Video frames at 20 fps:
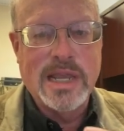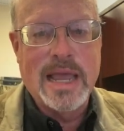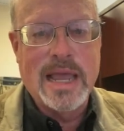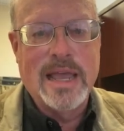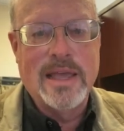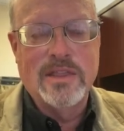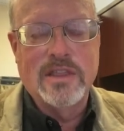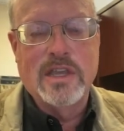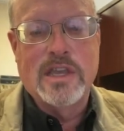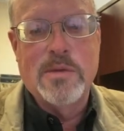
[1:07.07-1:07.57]

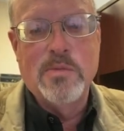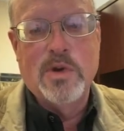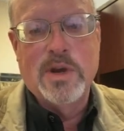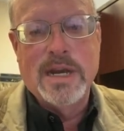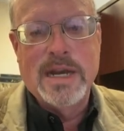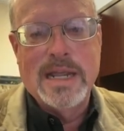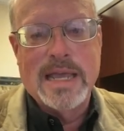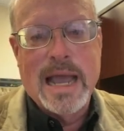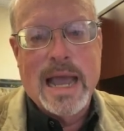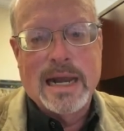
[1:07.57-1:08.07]
and the
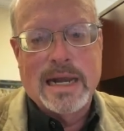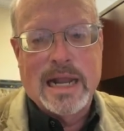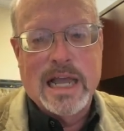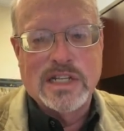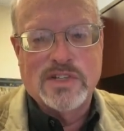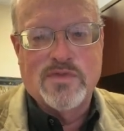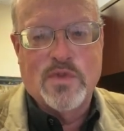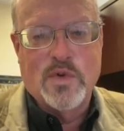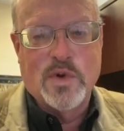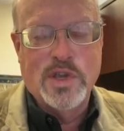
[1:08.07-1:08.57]
community
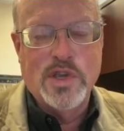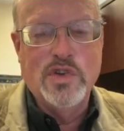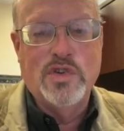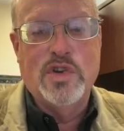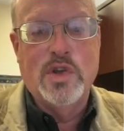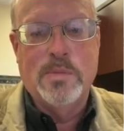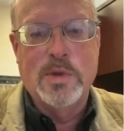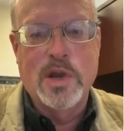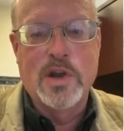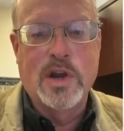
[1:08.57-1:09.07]
guidelines for
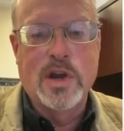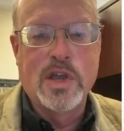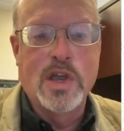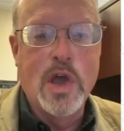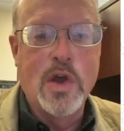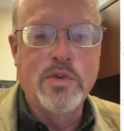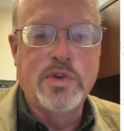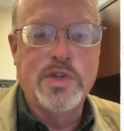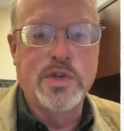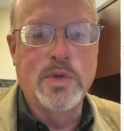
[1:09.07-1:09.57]
YouTube. You're going to
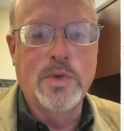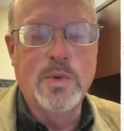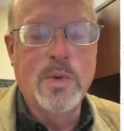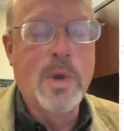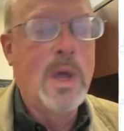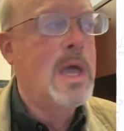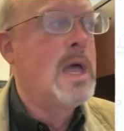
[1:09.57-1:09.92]
go to